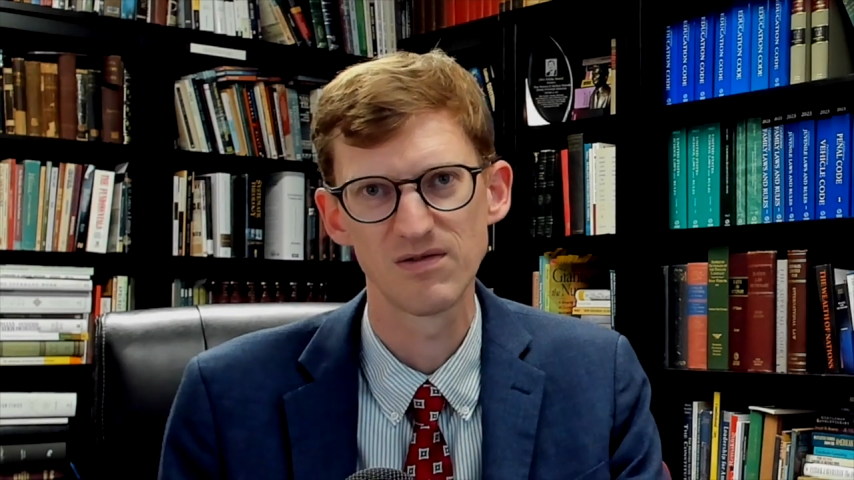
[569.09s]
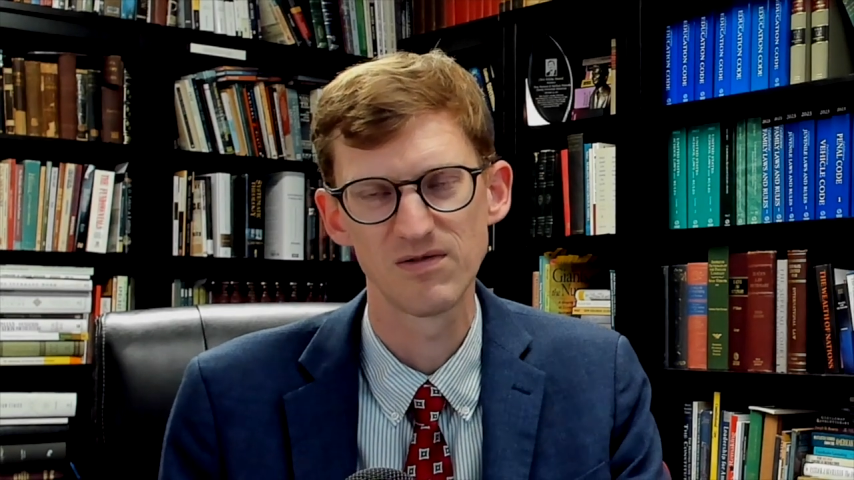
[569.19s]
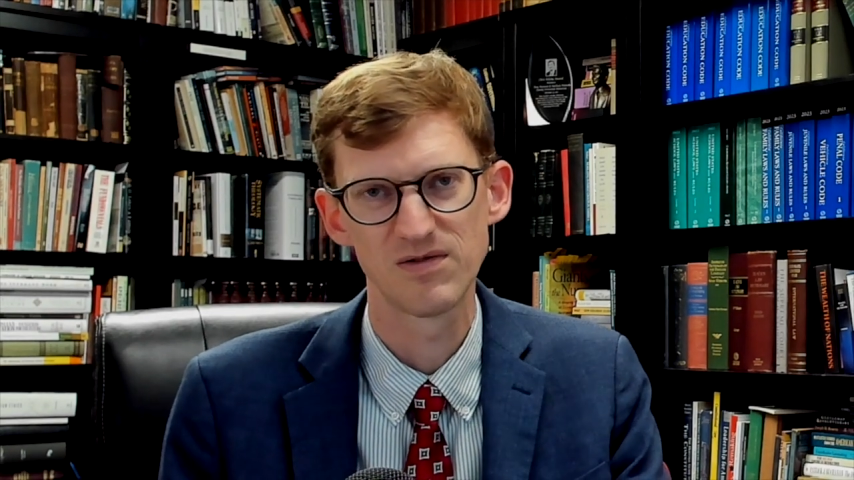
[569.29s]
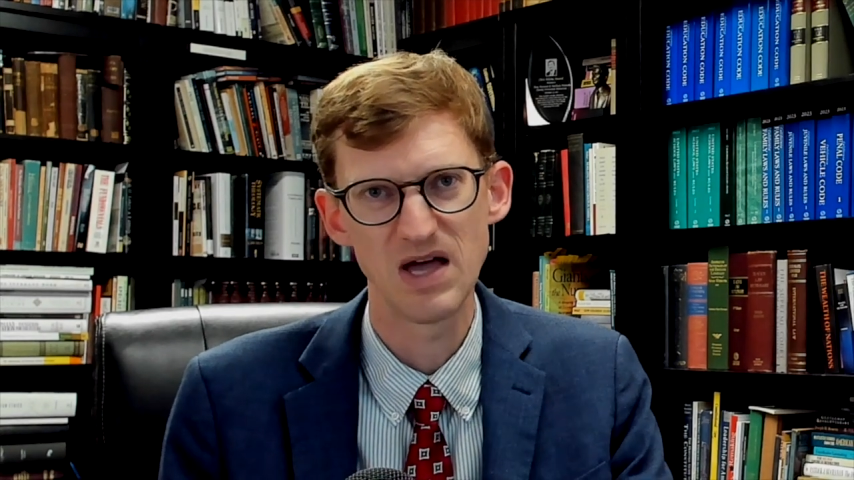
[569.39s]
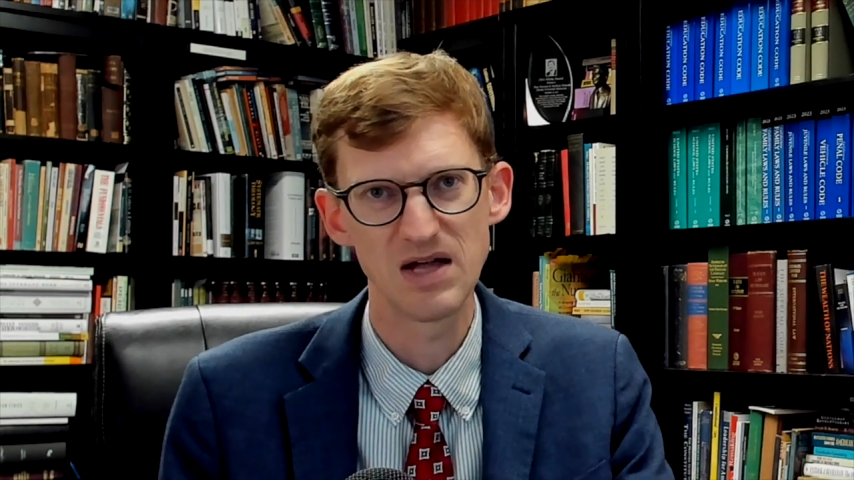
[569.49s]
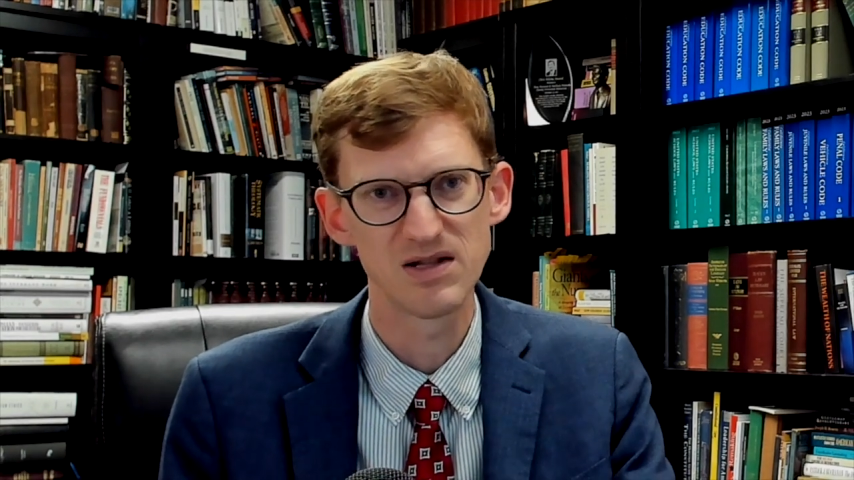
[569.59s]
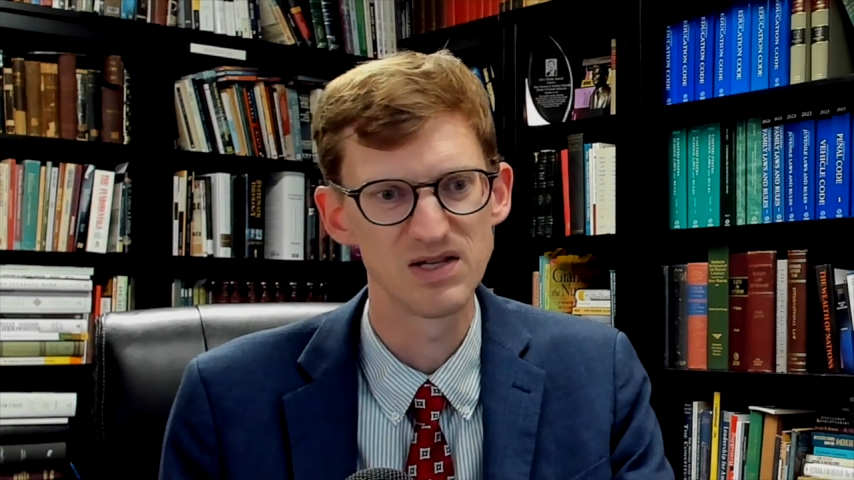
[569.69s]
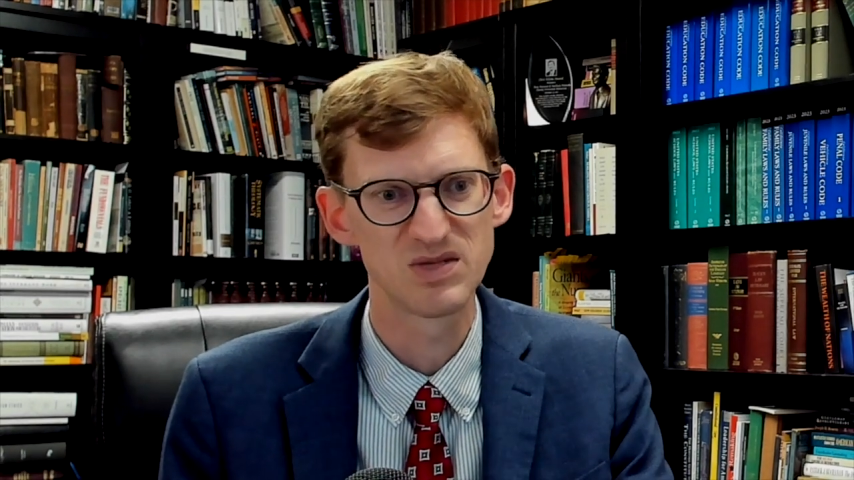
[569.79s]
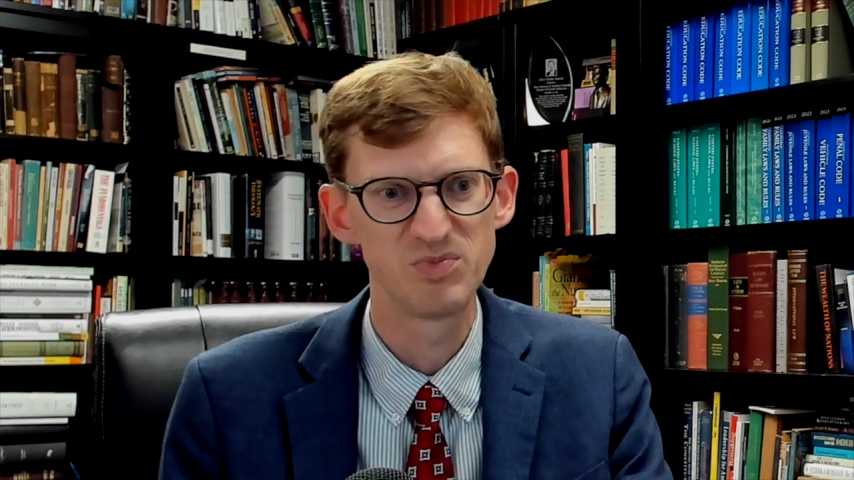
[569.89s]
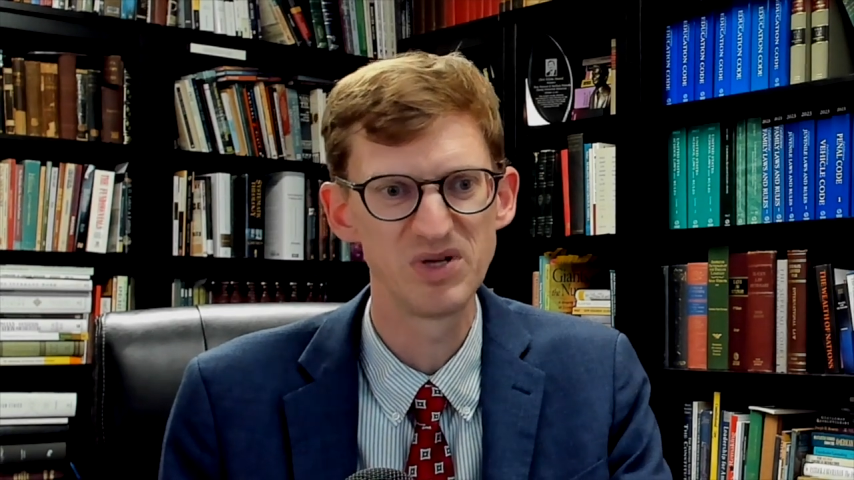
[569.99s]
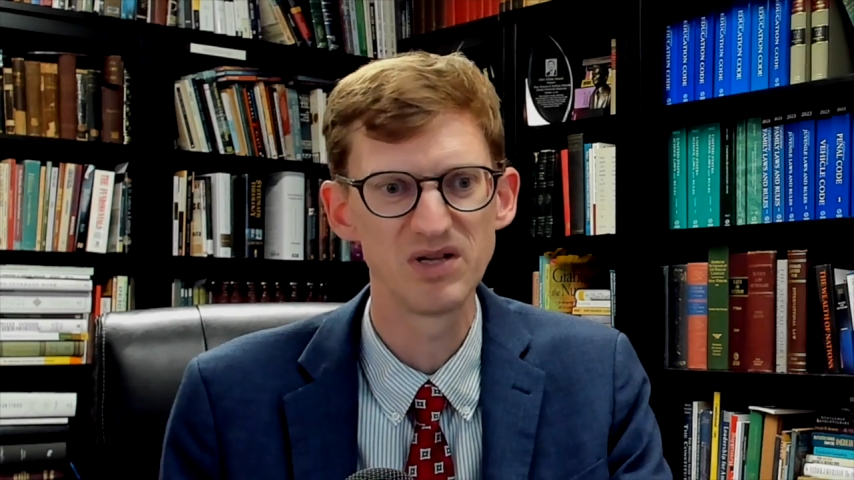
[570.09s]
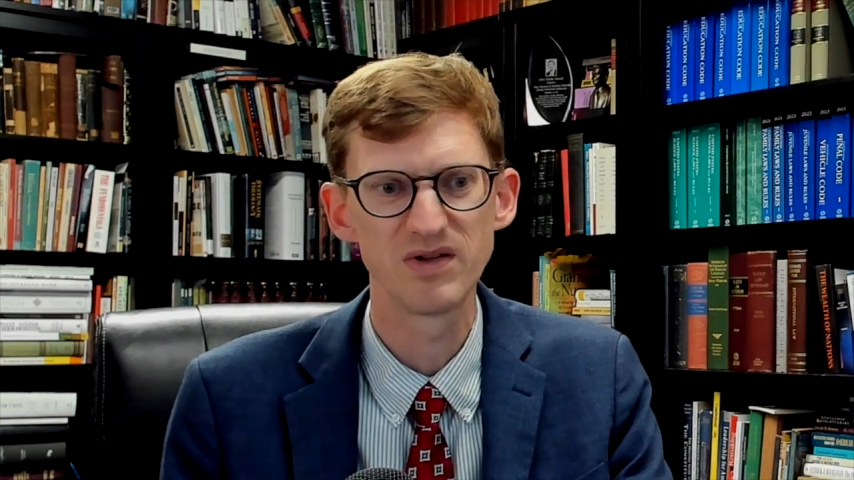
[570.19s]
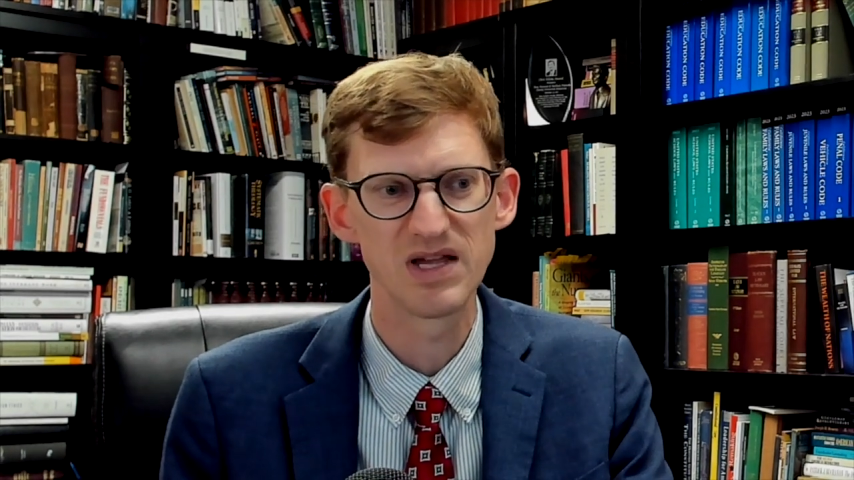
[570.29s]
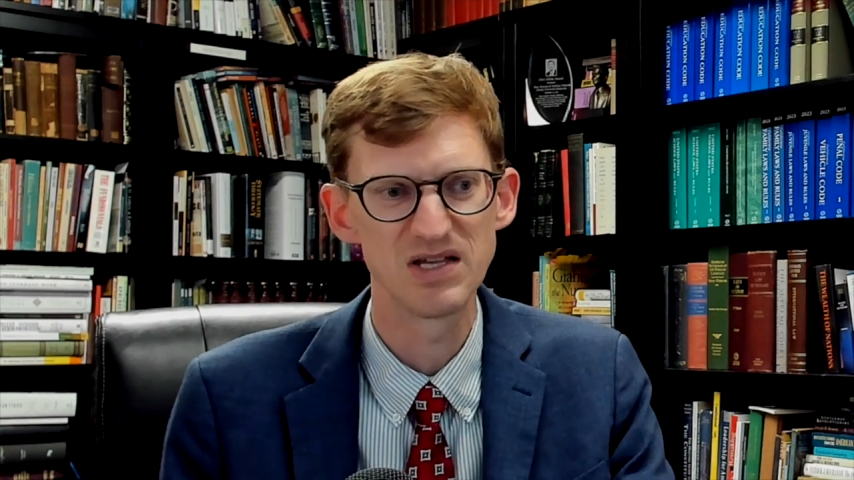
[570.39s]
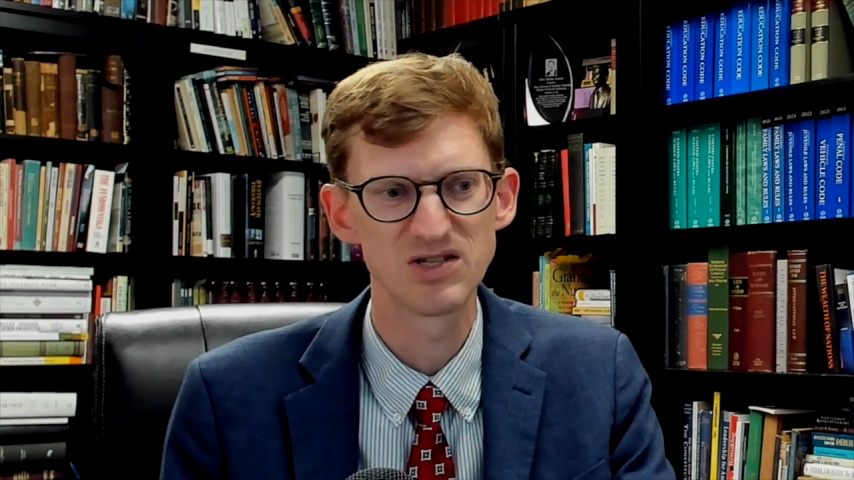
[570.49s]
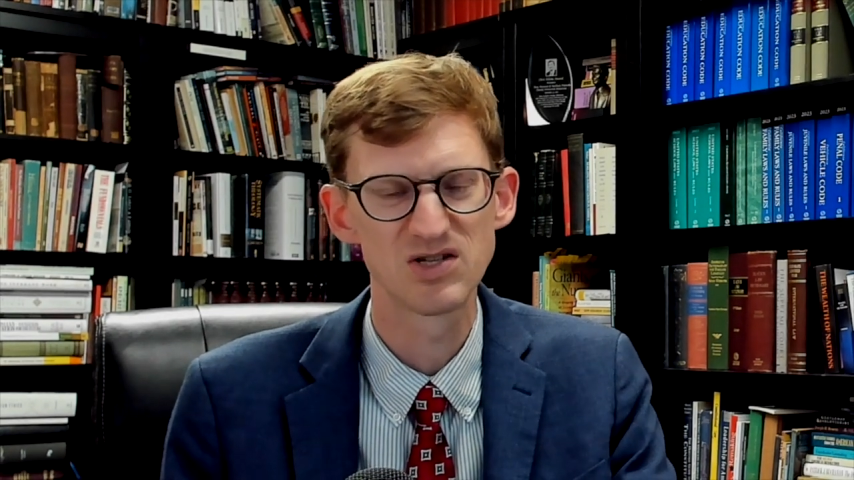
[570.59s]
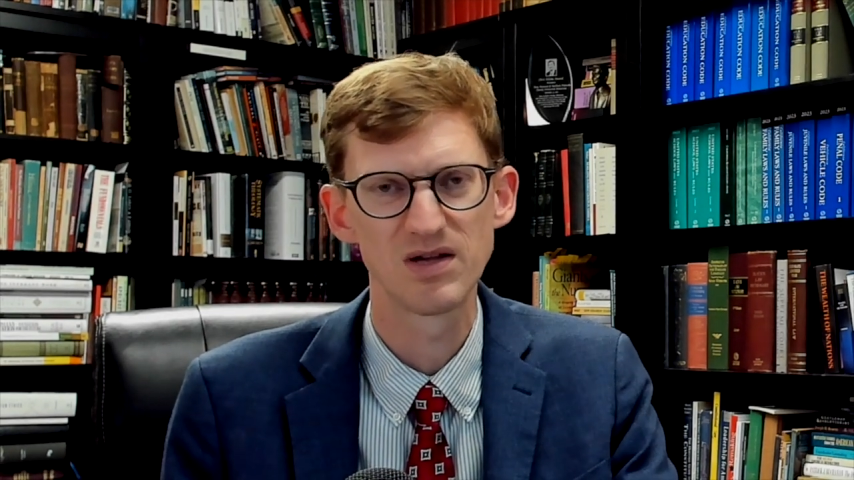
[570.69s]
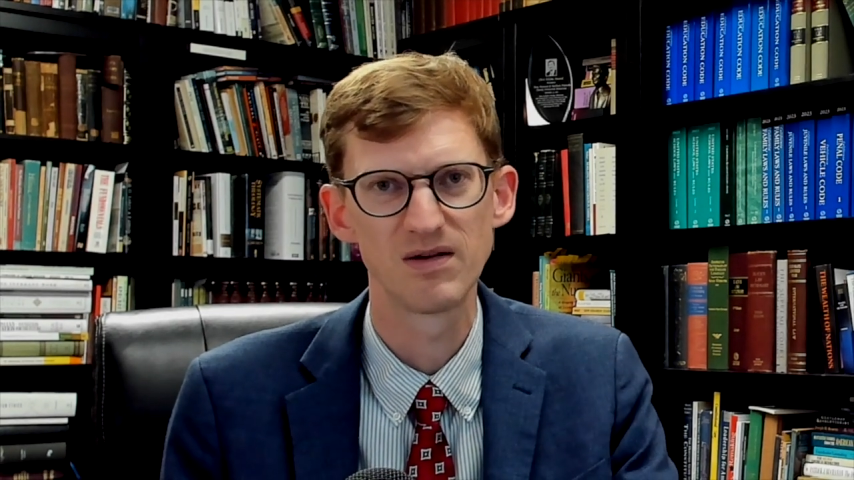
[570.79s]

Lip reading: that this bill is